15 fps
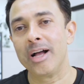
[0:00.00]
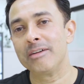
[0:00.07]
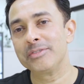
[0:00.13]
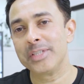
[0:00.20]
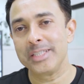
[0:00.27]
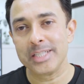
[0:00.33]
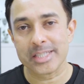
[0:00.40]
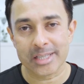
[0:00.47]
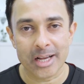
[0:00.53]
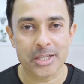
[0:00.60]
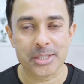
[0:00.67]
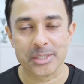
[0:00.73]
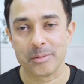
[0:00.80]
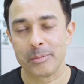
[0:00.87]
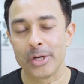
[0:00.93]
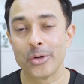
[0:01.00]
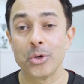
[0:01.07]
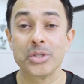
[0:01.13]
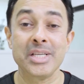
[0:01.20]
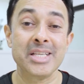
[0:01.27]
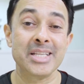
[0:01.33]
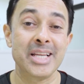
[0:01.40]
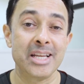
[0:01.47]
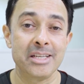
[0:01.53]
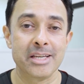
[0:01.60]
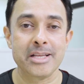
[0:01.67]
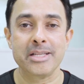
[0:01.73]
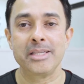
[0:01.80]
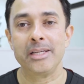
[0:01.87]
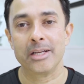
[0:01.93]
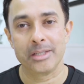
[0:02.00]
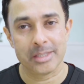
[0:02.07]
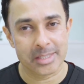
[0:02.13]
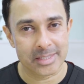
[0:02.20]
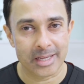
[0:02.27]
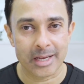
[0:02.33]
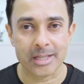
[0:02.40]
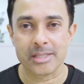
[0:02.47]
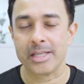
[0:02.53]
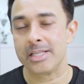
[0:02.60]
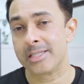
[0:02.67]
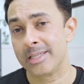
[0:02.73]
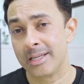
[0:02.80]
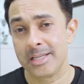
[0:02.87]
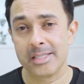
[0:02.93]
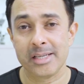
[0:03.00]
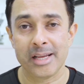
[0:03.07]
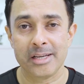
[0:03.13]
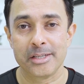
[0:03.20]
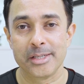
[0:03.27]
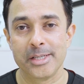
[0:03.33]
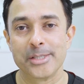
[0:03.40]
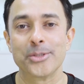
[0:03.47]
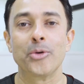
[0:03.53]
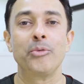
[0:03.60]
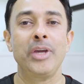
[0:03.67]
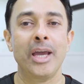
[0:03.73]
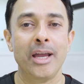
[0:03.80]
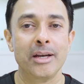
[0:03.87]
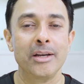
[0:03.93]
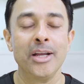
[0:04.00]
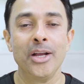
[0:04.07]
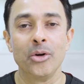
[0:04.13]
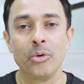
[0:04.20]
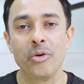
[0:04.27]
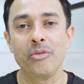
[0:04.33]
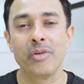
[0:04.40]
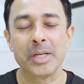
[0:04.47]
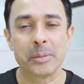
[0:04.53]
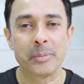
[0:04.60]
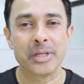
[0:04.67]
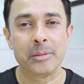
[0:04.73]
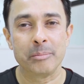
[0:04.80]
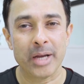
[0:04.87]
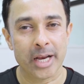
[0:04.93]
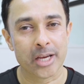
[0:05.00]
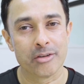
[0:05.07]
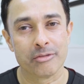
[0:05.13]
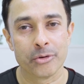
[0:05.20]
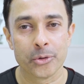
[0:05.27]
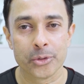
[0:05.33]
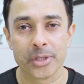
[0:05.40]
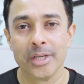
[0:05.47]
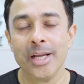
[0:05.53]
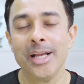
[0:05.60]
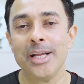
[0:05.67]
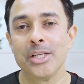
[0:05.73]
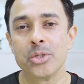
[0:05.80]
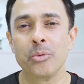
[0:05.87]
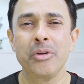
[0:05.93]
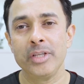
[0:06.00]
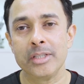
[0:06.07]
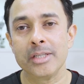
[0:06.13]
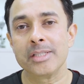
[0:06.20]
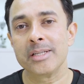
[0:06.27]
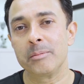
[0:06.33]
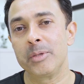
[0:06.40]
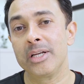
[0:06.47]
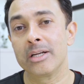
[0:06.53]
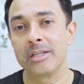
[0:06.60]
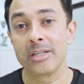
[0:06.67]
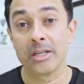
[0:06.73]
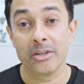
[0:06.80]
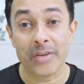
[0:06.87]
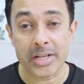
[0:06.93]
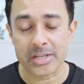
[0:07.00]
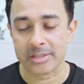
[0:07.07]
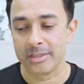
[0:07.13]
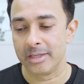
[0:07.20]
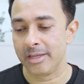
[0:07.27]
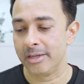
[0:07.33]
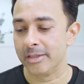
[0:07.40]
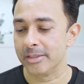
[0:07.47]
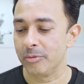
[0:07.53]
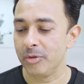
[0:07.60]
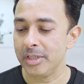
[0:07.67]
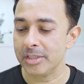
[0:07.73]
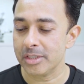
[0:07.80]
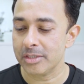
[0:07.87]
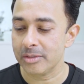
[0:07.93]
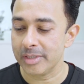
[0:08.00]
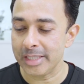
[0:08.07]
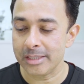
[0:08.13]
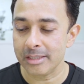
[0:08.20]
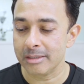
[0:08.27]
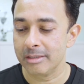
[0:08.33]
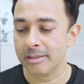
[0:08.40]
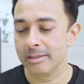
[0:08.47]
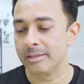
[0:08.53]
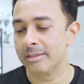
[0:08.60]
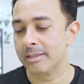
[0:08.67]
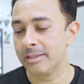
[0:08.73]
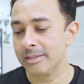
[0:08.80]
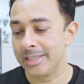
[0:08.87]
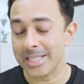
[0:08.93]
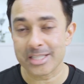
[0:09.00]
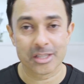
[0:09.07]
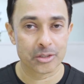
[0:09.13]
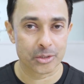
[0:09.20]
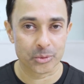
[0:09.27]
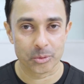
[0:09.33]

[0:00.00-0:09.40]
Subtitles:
after discussion, because he's a dentist, he understands, his son is a dentist, so we went a bit back and forth. So we did something unconventional here. We just treated the distal